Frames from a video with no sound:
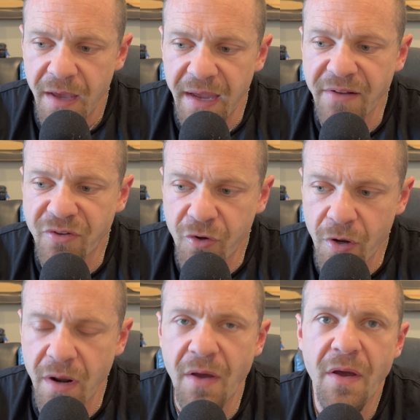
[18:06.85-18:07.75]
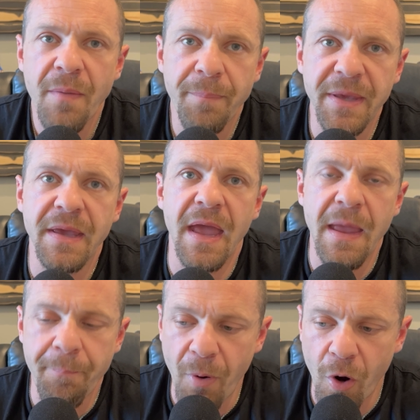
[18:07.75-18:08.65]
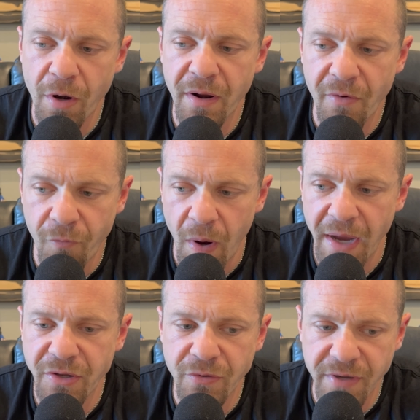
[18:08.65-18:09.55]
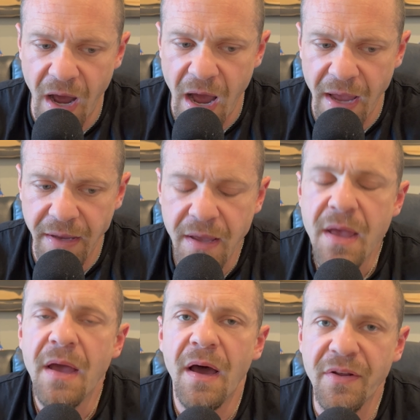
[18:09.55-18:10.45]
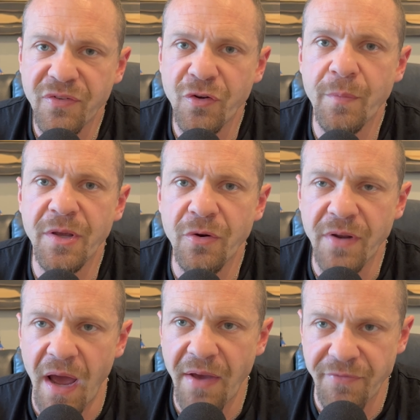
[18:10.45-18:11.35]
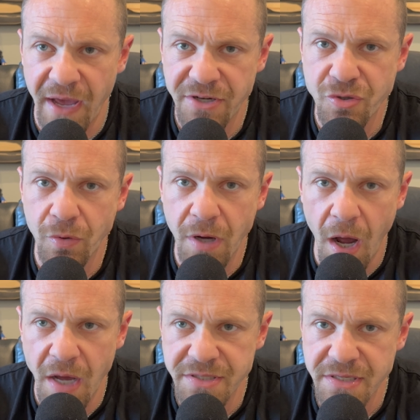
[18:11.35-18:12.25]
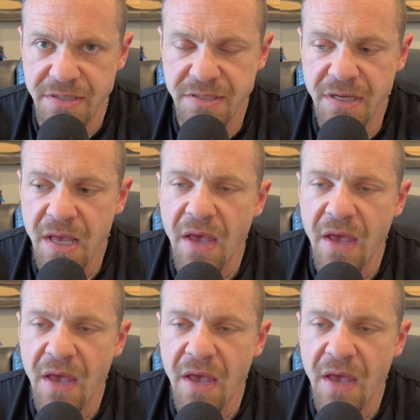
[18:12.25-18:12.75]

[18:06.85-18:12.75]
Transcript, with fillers: It's gonna be a part of why you die assuming you die of natural causes.